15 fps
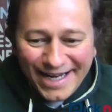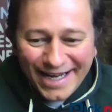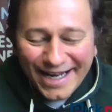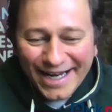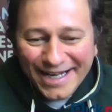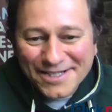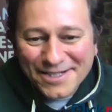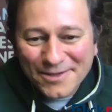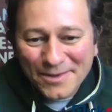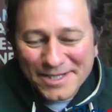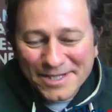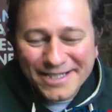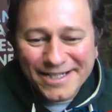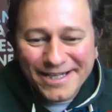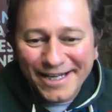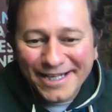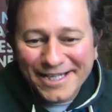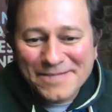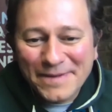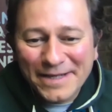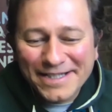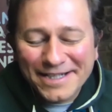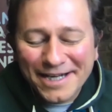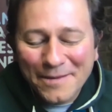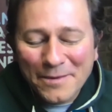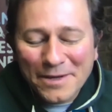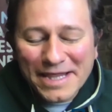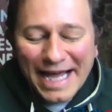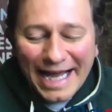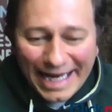and it's always a delight to spend time
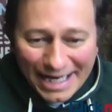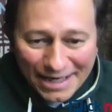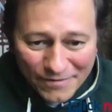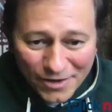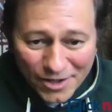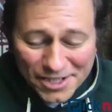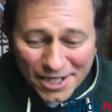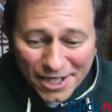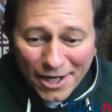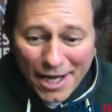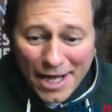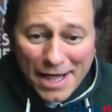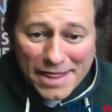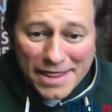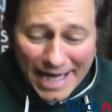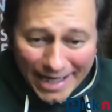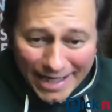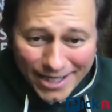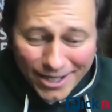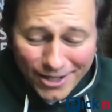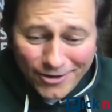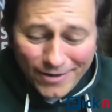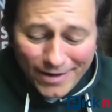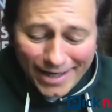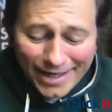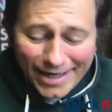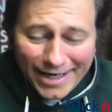with any of you. So thank you.